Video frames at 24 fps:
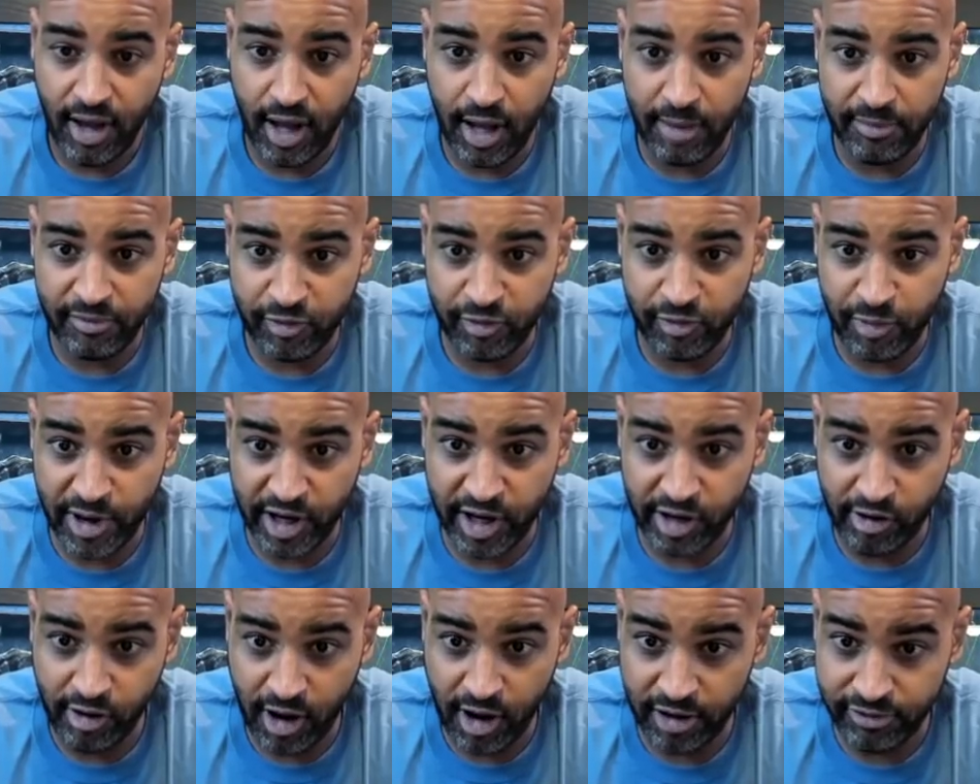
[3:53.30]
spread
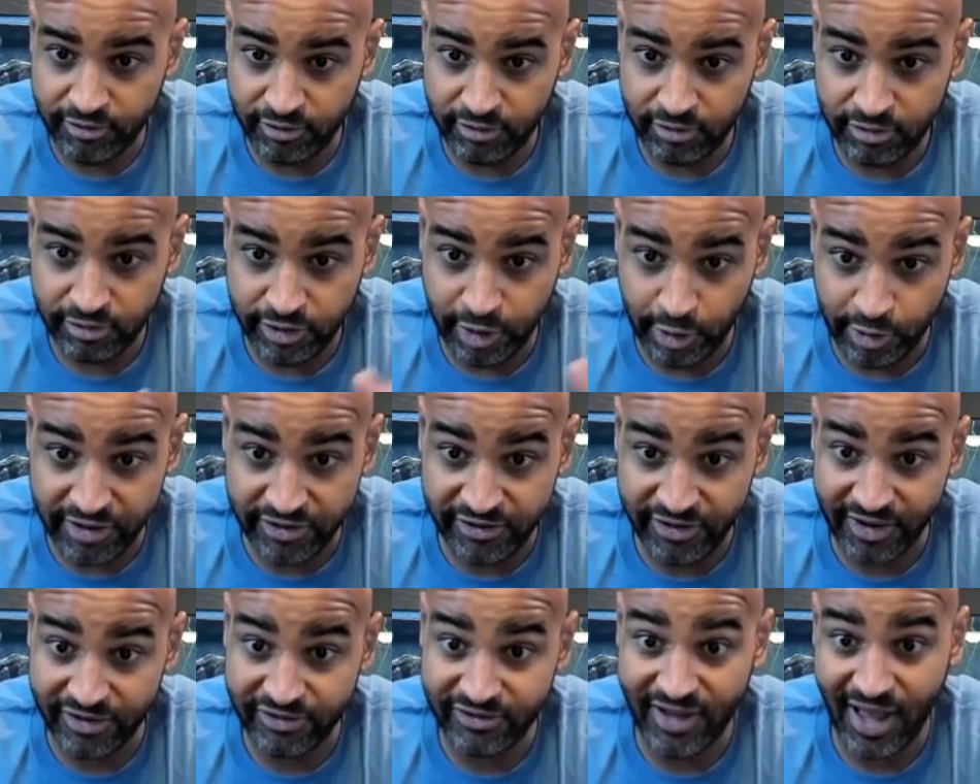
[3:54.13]
across
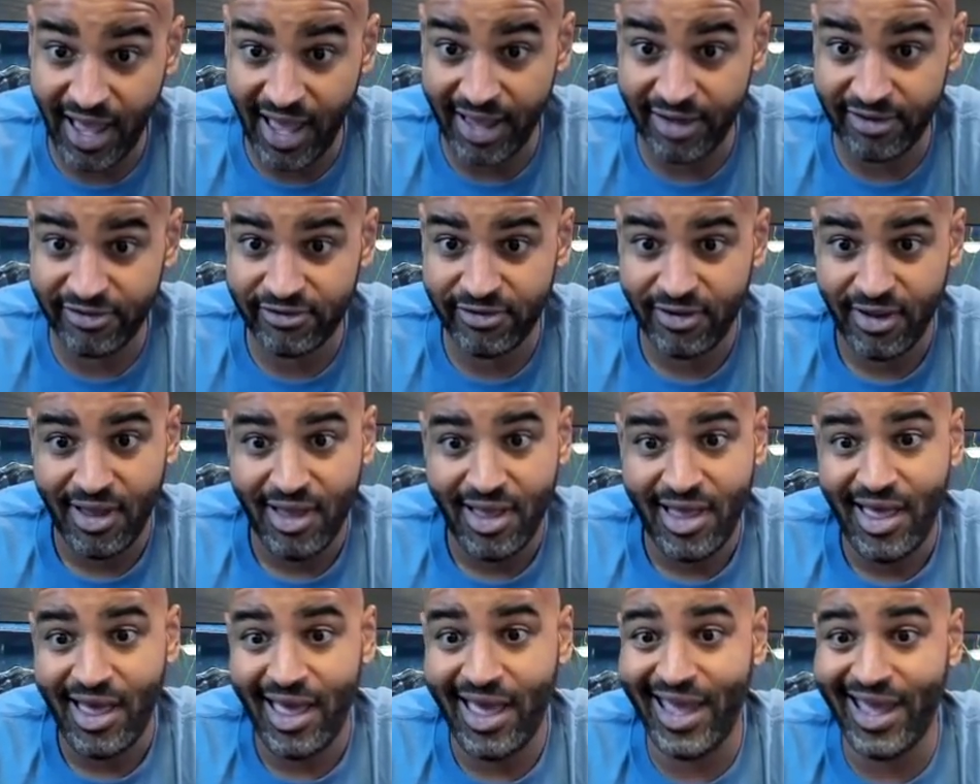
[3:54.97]
36 tanks.
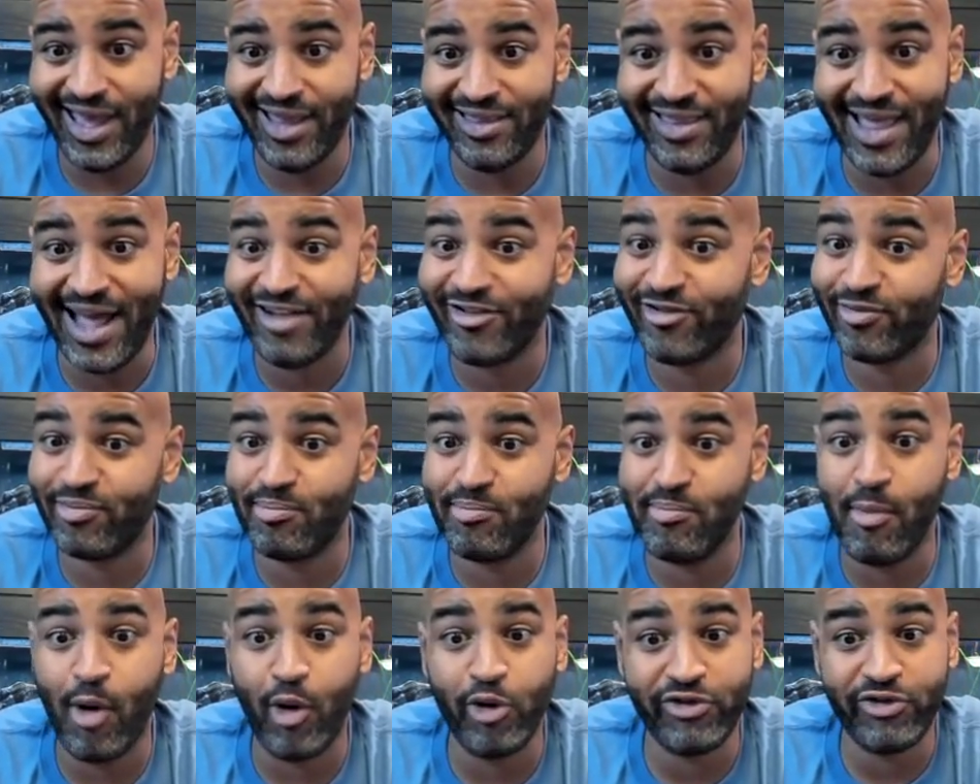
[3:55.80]
And that's
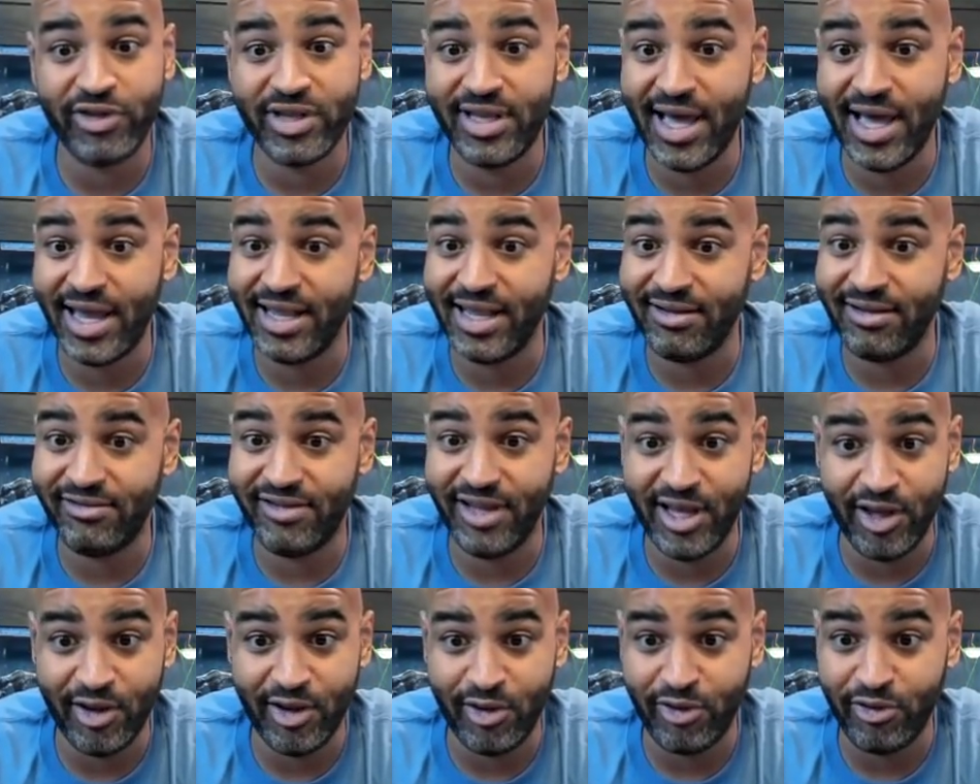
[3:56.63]
mostly getting
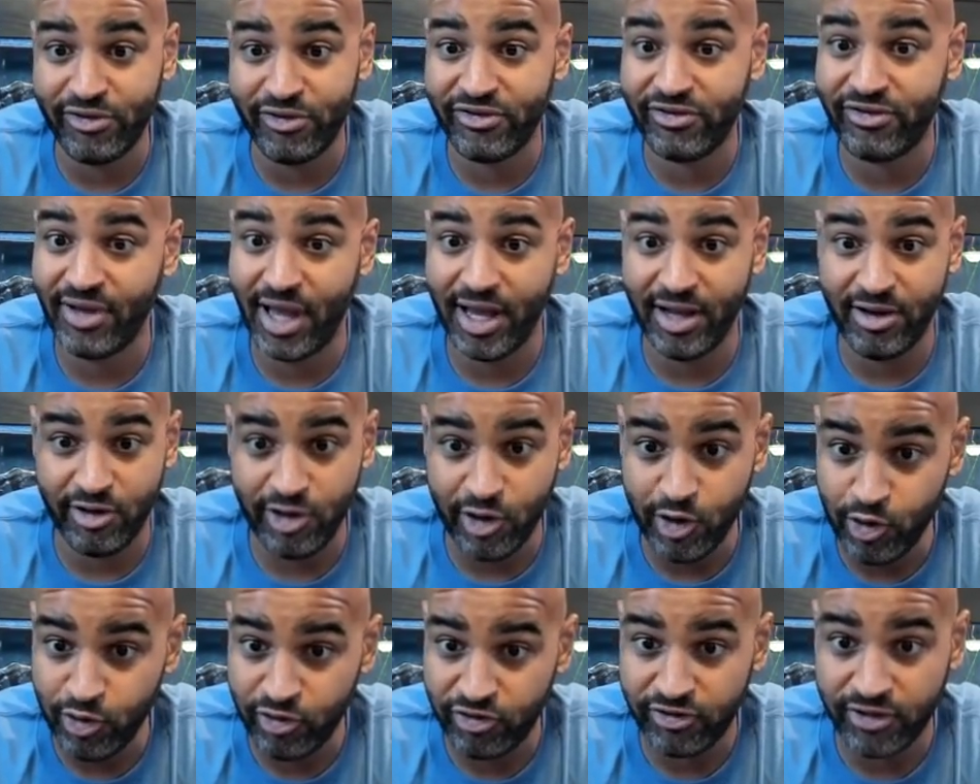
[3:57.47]
deals and
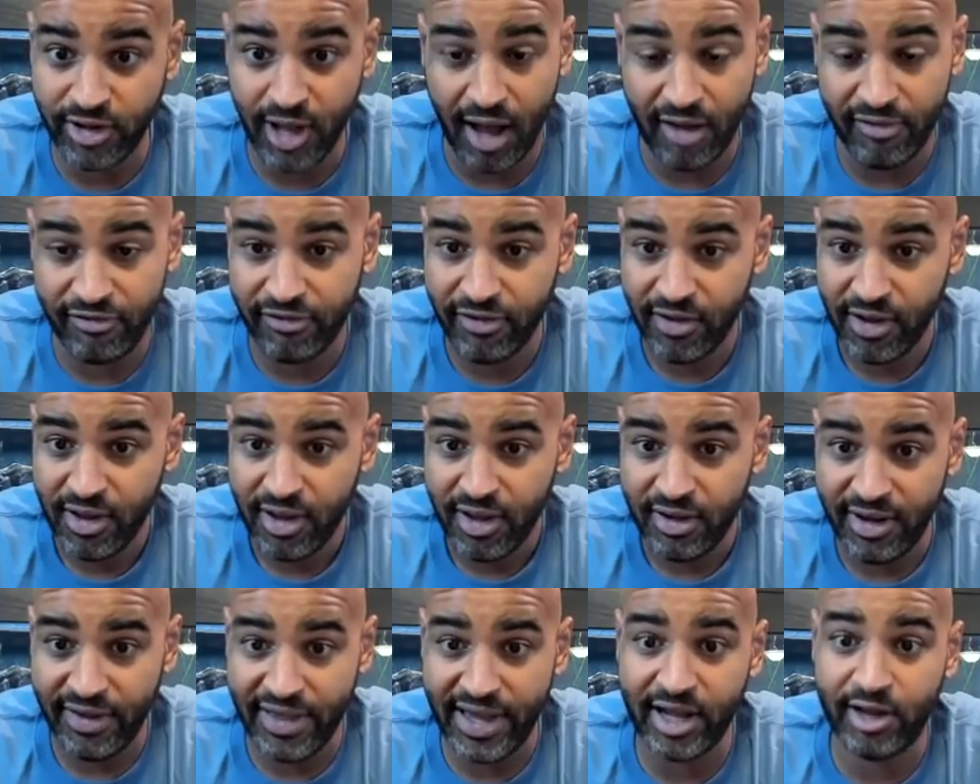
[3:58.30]
used stuff.
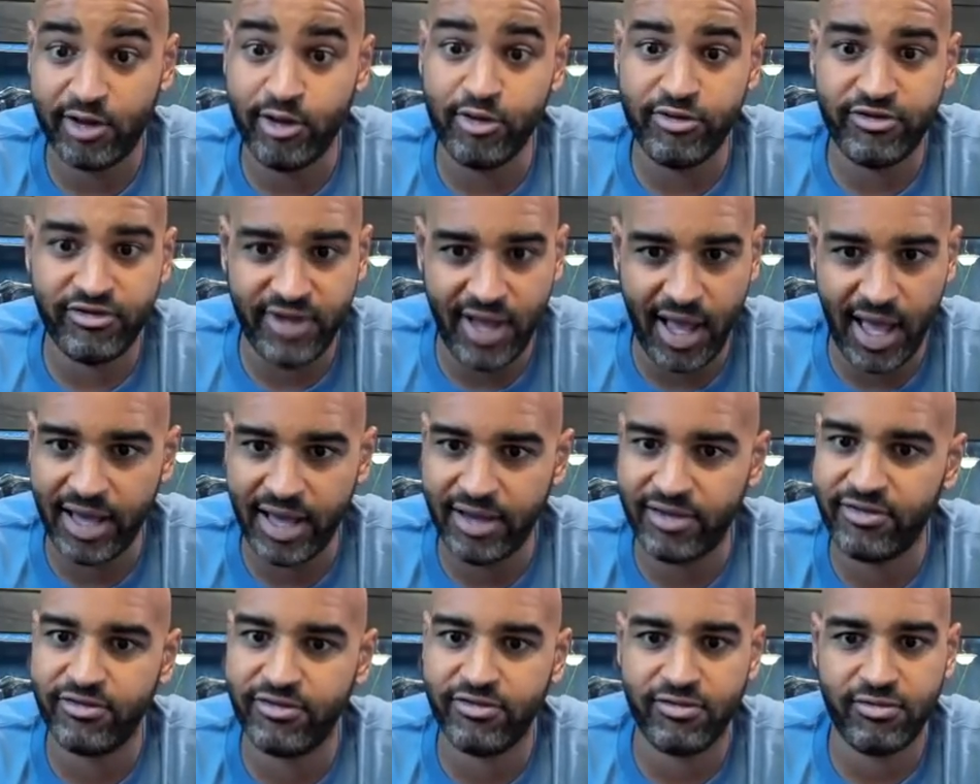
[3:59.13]
Now that includes
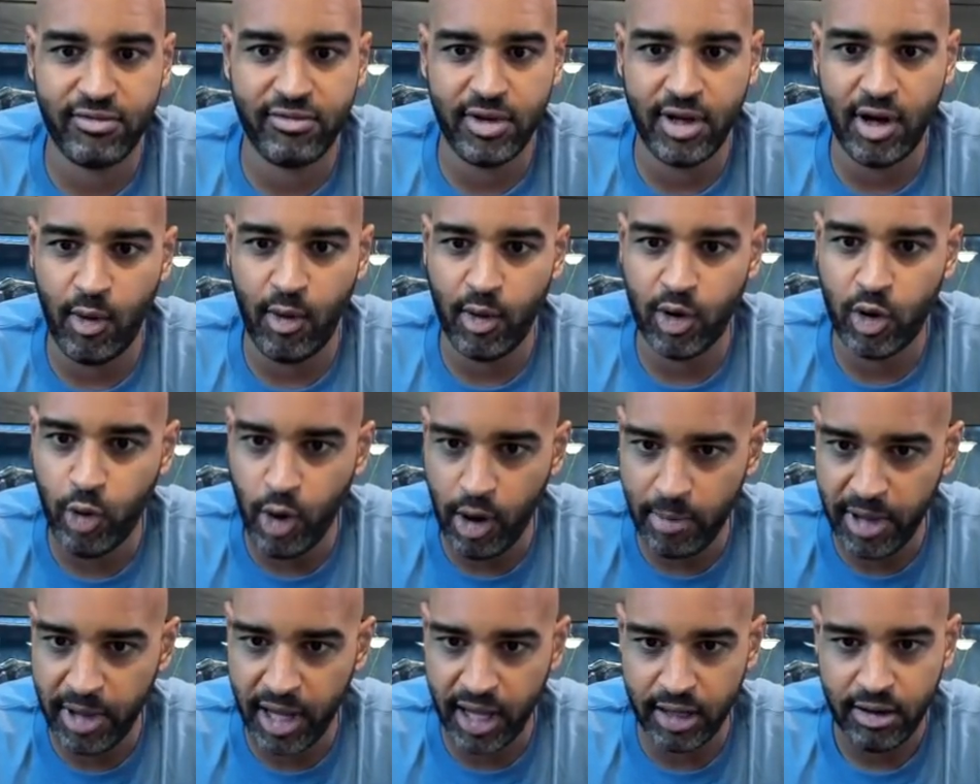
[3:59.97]
tanks,
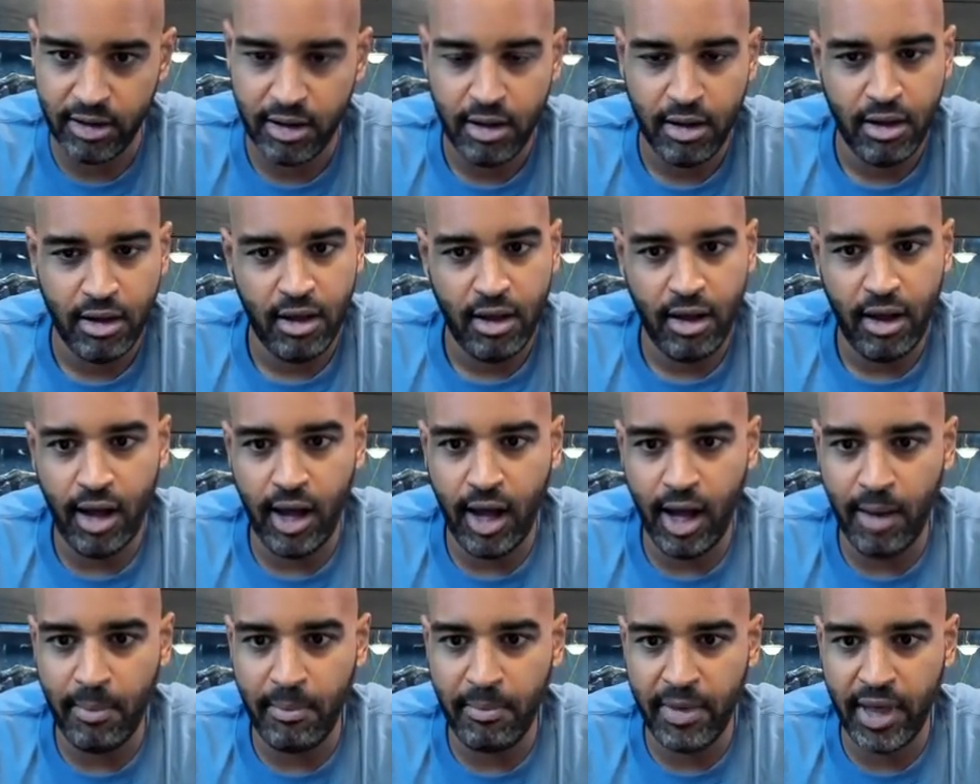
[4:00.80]
equipment.
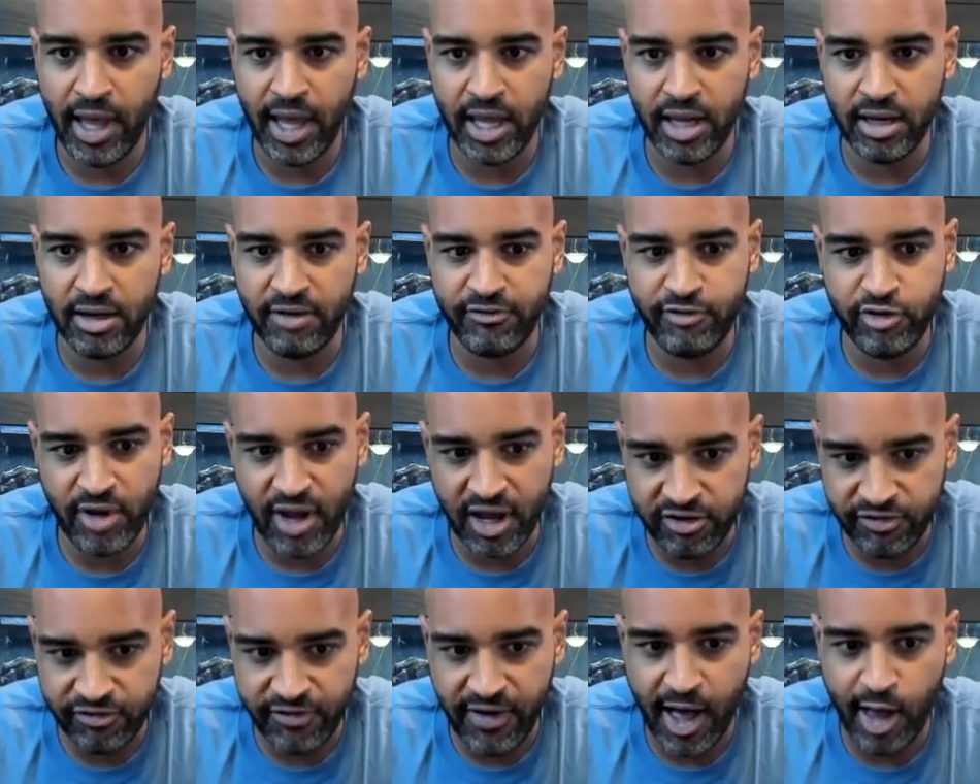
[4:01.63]
And if you
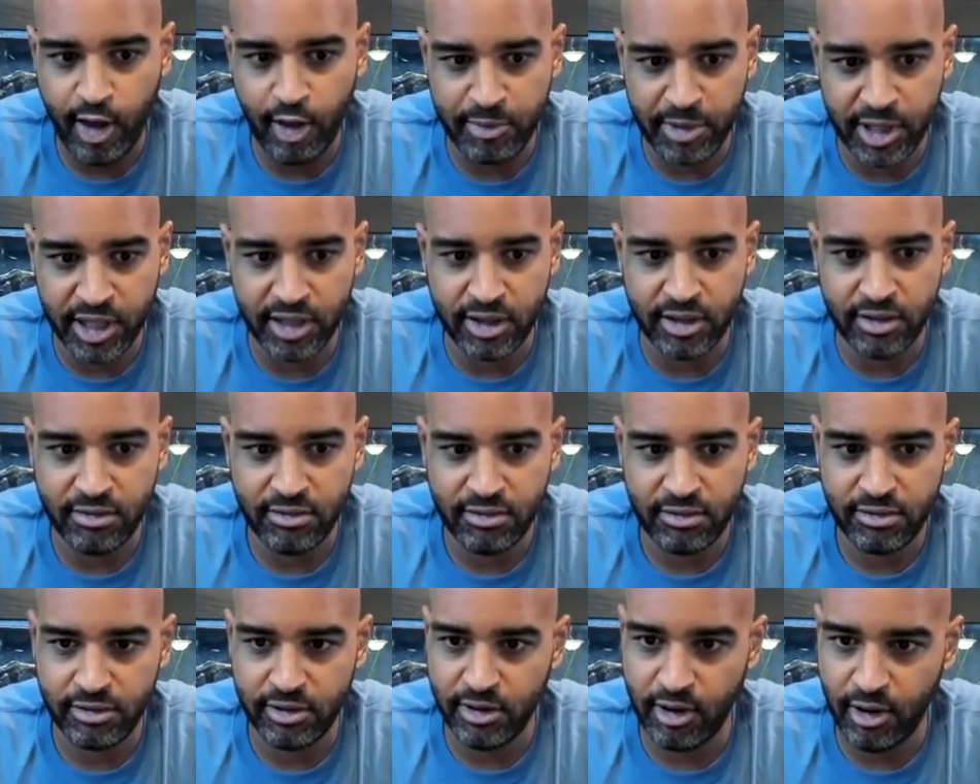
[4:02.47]
guys follow me,
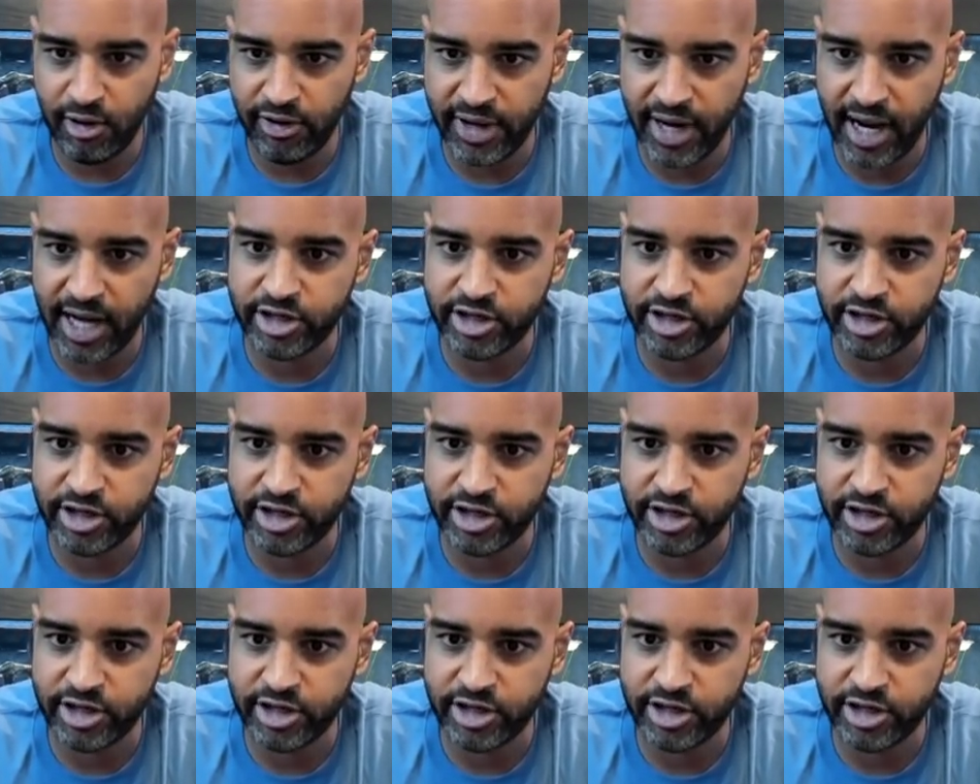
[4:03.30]
you know that I